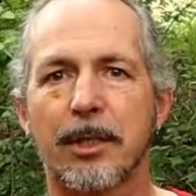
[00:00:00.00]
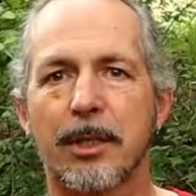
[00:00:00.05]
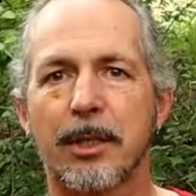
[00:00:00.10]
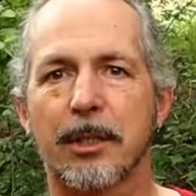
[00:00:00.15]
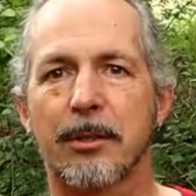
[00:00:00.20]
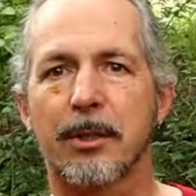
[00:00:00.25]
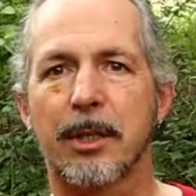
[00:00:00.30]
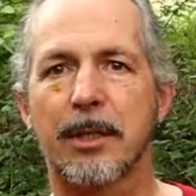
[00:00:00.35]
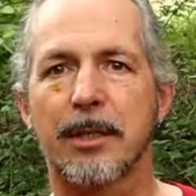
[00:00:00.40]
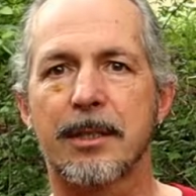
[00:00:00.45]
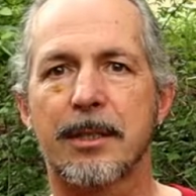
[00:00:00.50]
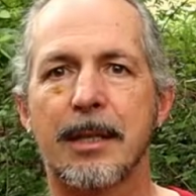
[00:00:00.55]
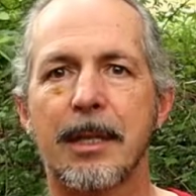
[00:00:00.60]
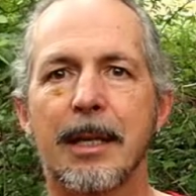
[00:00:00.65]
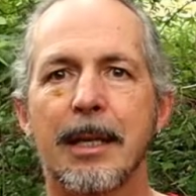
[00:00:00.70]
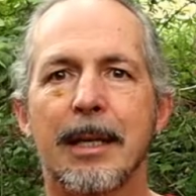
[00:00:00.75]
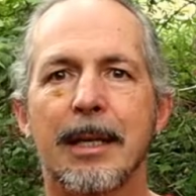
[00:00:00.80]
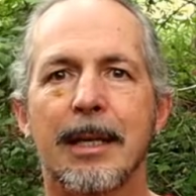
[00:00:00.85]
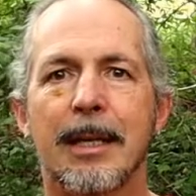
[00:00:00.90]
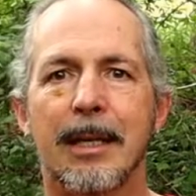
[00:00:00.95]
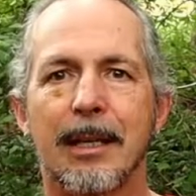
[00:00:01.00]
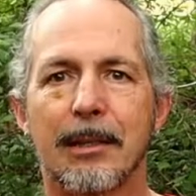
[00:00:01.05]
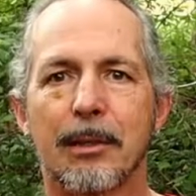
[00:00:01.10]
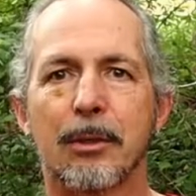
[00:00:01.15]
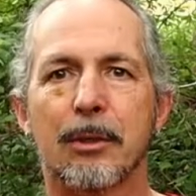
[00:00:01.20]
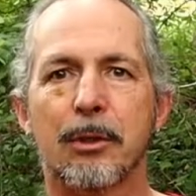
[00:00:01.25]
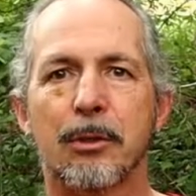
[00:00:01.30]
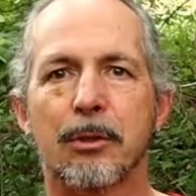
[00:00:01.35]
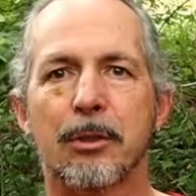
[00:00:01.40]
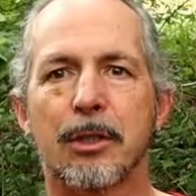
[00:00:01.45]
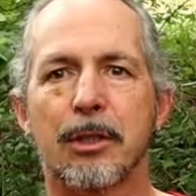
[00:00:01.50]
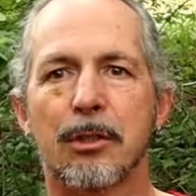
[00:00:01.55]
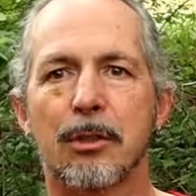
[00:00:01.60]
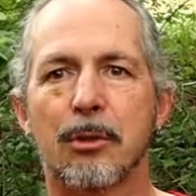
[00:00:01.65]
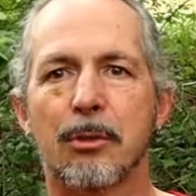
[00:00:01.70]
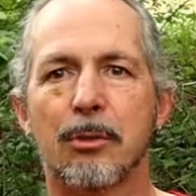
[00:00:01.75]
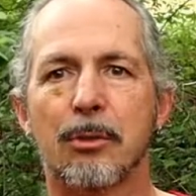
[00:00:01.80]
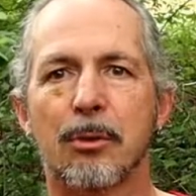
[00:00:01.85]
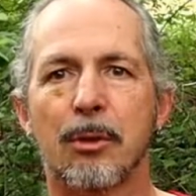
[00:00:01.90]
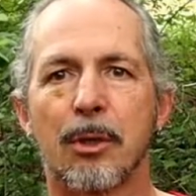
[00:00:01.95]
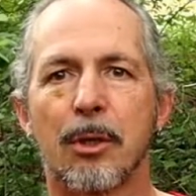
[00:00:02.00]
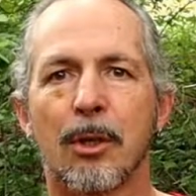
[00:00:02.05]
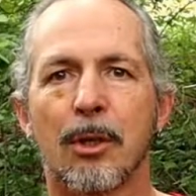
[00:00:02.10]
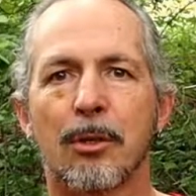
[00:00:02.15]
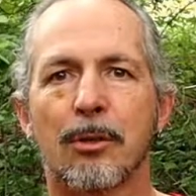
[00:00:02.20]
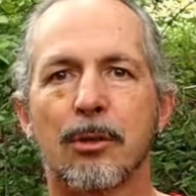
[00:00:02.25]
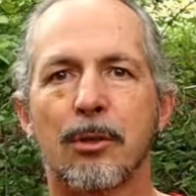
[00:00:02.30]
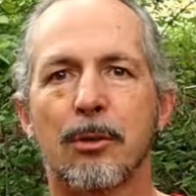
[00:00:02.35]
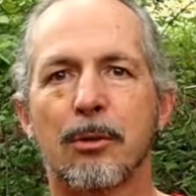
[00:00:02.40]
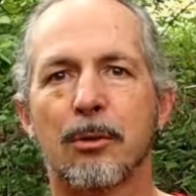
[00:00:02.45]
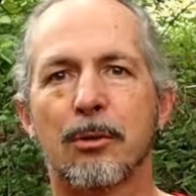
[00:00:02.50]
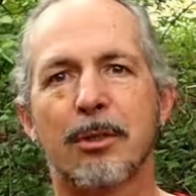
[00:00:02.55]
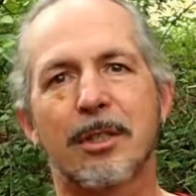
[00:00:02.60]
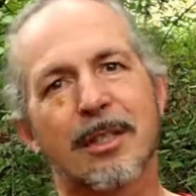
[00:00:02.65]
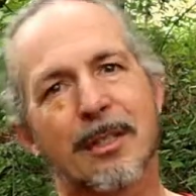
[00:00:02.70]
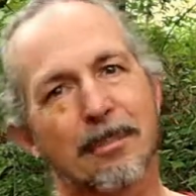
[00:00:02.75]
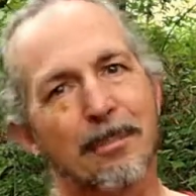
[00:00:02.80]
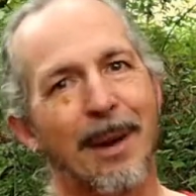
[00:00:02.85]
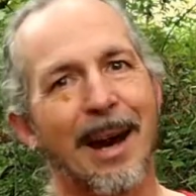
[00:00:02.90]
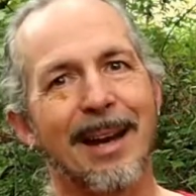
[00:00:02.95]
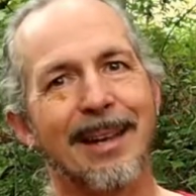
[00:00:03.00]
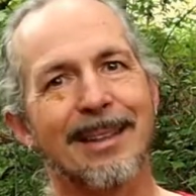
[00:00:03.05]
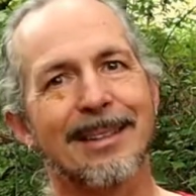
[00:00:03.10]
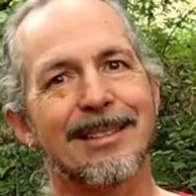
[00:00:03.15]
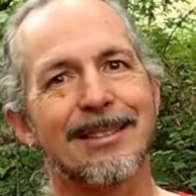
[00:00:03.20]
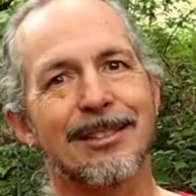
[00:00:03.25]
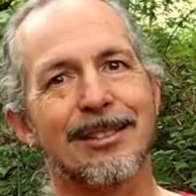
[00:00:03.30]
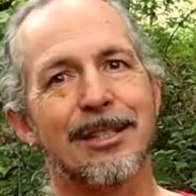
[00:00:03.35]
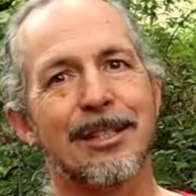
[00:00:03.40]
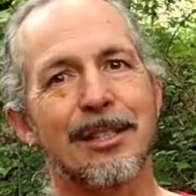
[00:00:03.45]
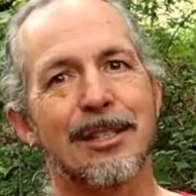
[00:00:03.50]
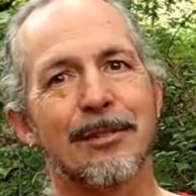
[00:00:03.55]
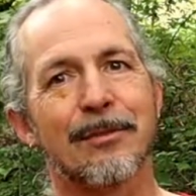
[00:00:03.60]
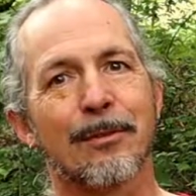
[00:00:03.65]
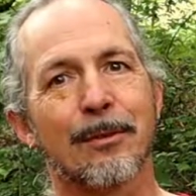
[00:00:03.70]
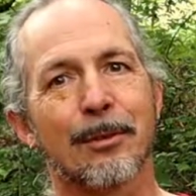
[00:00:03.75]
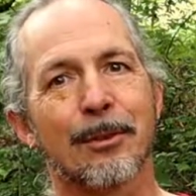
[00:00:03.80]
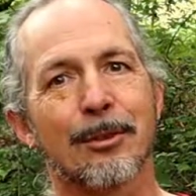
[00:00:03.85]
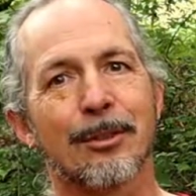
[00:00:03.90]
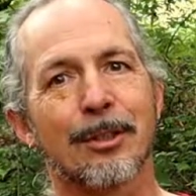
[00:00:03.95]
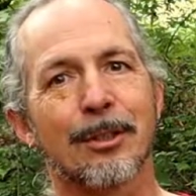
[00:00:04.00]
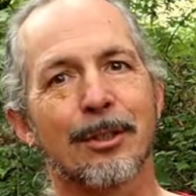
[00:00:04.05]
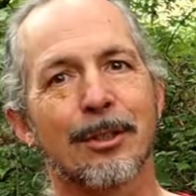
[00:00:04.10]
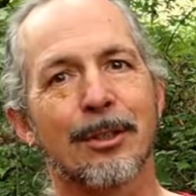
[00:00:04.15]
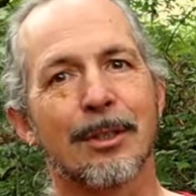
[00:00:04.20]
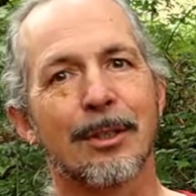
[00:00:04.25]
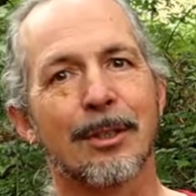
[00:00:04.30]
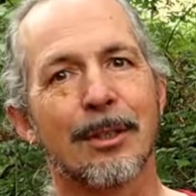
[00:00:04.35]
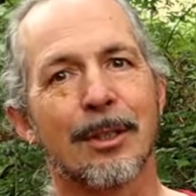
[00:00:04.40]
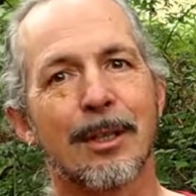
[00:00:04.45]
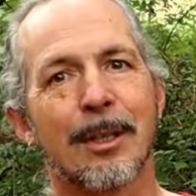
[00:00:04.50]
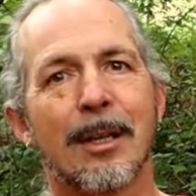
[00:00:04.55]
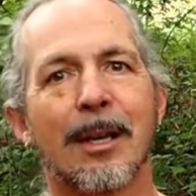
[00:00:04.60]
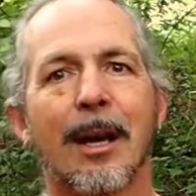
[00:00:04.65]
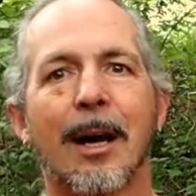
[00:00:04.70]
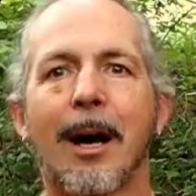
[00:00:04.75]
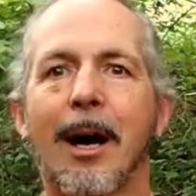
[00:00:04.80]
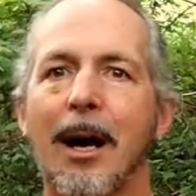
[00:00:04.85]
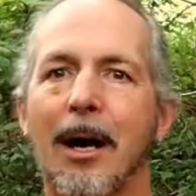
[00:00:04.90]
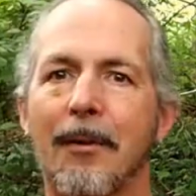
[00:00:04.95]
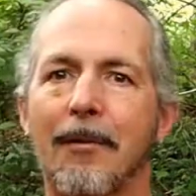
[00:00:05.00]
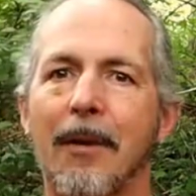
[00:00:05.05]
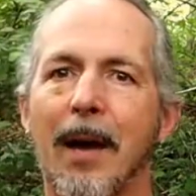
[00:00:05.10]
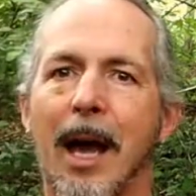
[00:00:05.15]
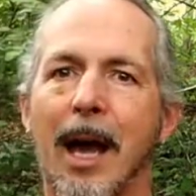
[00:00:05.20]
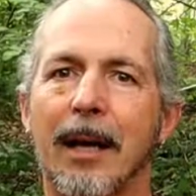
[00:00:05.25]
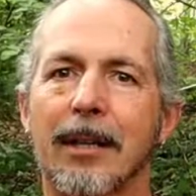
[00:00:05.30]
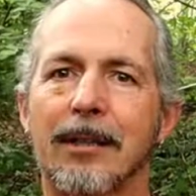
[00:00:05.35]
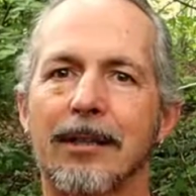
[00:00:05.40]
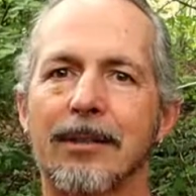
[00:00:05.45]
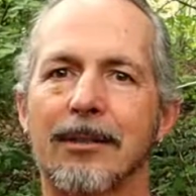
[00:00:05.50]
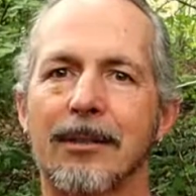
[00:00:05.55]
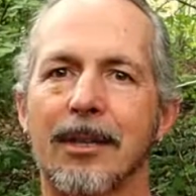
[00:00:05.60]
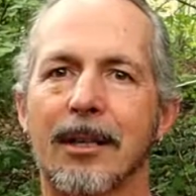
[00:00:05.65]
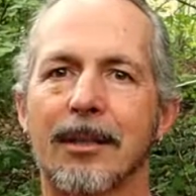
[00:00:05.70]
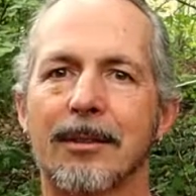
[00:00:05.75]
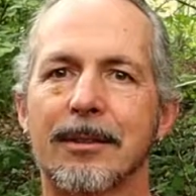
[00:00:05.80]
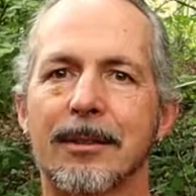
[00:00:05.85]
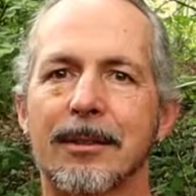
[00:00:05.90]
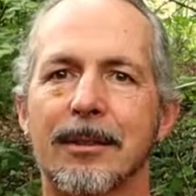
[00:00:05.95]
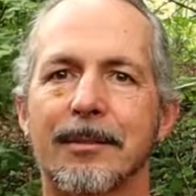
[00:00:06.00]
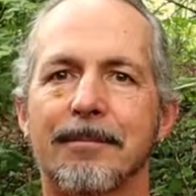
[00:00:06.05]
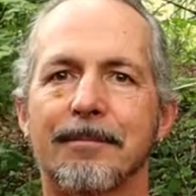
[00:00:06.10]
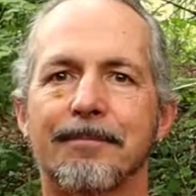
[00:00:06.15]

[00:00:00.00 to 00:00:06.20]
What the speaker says: series introducing you to Smiling Cheese version of Acutouch.